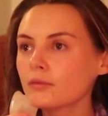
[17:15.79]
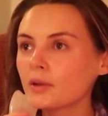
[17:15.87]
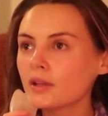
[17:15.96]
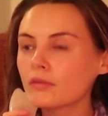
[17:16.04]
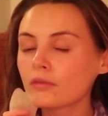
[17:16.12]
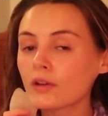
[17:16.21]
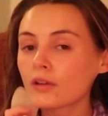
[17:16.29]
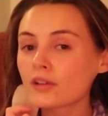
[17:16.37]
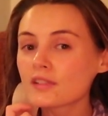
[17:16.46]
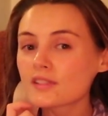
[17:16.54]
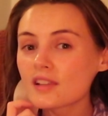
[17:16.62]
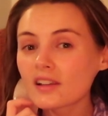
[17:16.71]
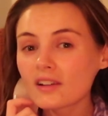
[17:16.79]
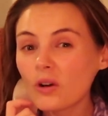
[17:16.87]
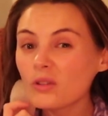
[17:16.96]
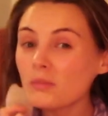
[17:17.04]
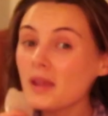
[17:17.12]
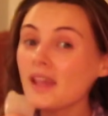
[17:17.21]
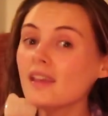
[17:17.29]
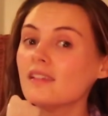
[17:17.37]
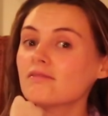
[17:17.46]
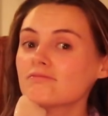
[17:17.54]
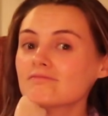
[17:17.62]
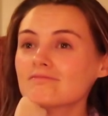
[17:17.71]
been focusing on me,
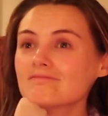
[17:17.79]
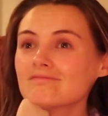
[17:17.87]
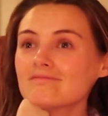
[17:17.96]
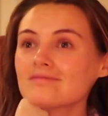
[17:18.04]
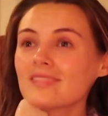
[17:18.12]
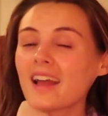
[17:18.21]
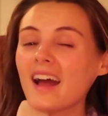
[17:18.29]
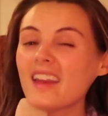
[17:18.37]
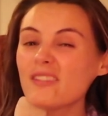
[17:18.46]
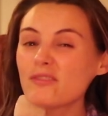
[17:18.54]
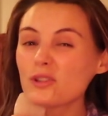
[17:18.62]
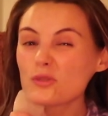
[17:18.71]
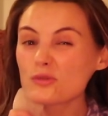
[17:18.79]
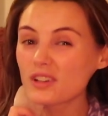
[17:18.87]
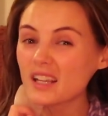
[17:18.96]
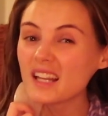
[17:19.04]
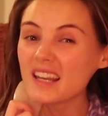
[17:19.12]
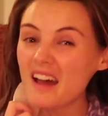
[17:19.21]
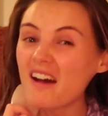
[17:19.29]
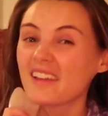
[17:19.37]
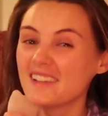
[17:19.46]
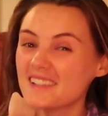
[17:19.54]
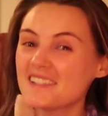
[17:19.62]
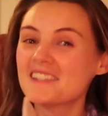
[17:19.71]
and it feels really
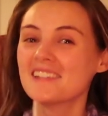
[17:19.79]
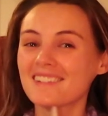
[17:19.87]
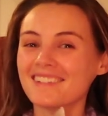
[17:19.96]
nice.